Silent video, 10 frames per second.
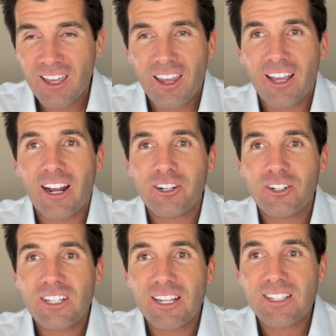and on her
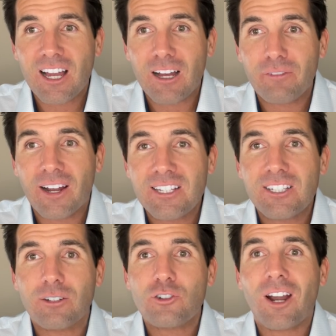days off, I
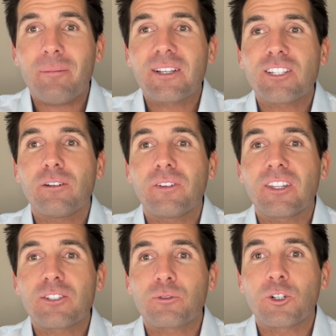still trap myself in
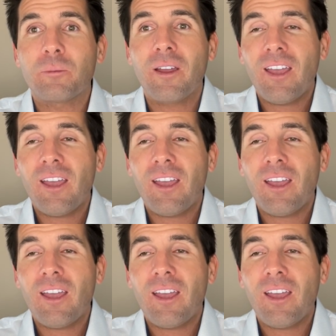this room